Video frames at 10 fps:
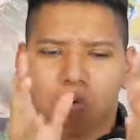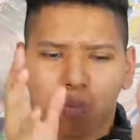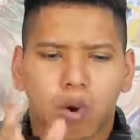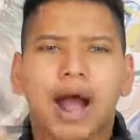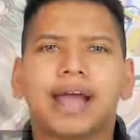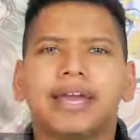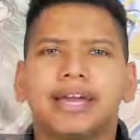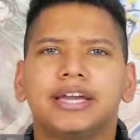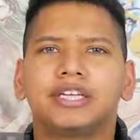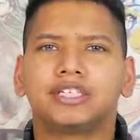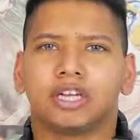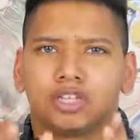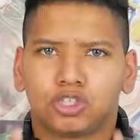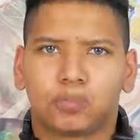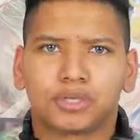why is
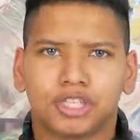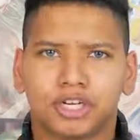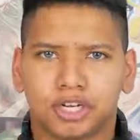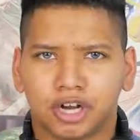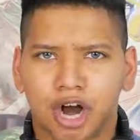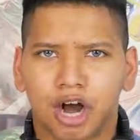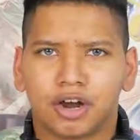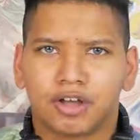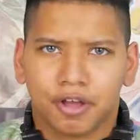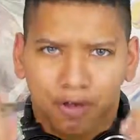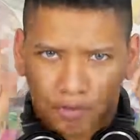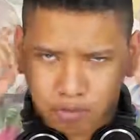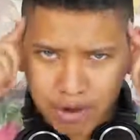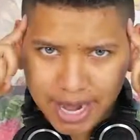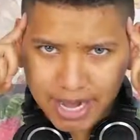Super Saiyan God
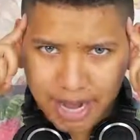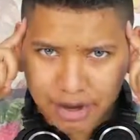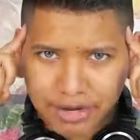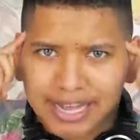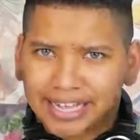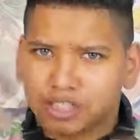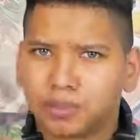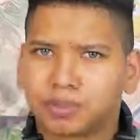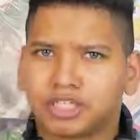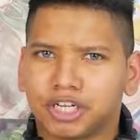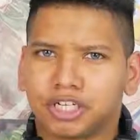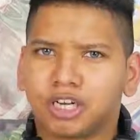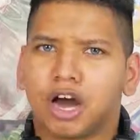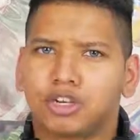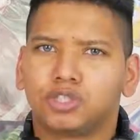red hair and Super Saiyan
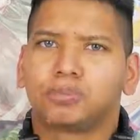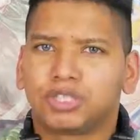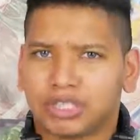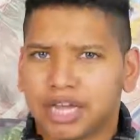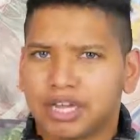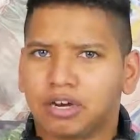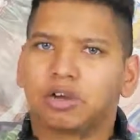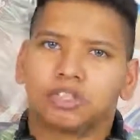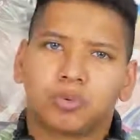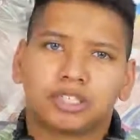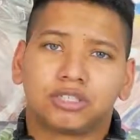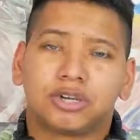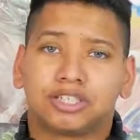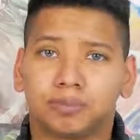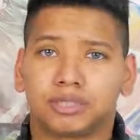God Super Saiyan, otherwise
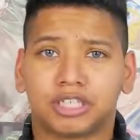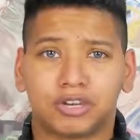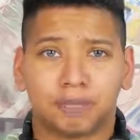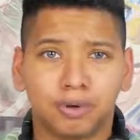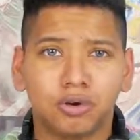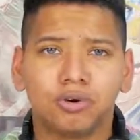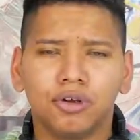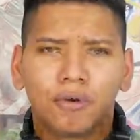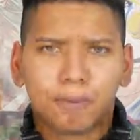known as Super Saiyan Blue,